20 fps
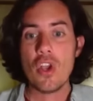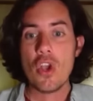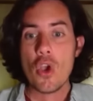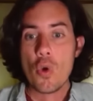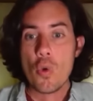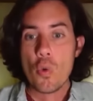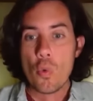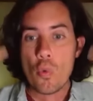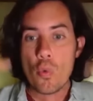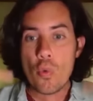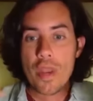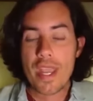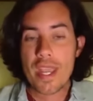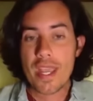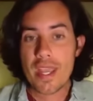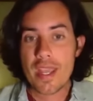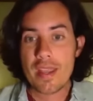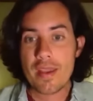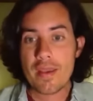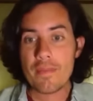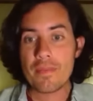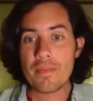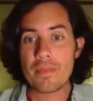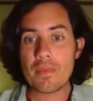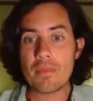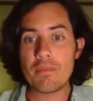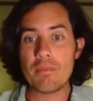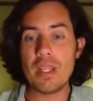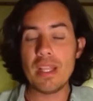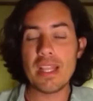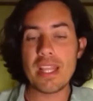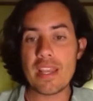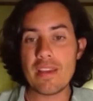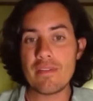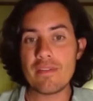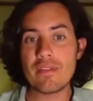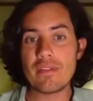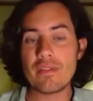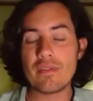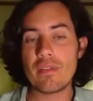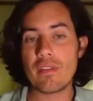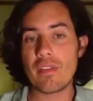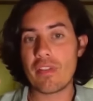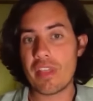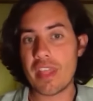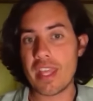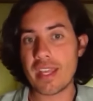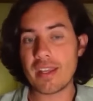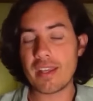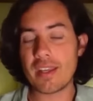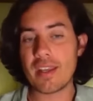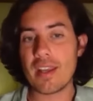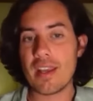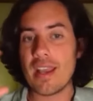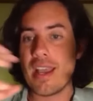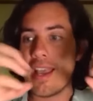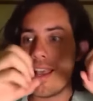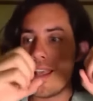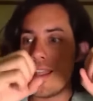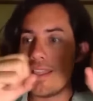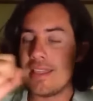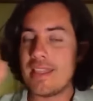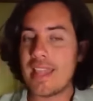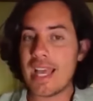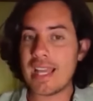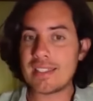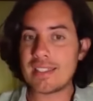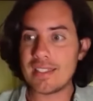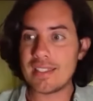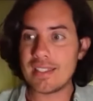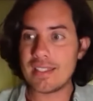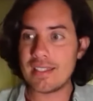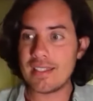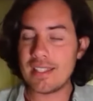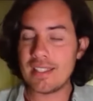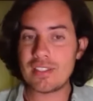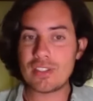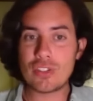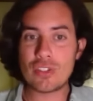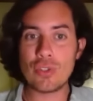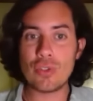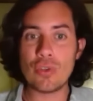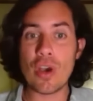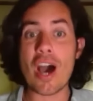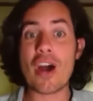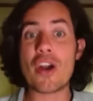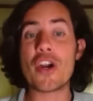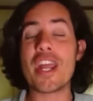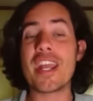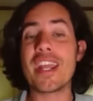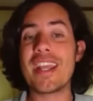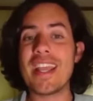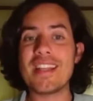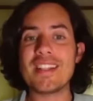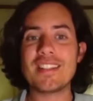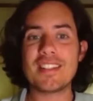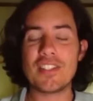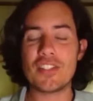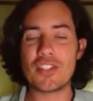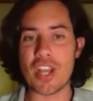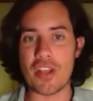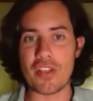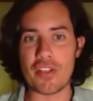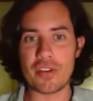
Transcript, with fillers: We believe, think that these two are against each other.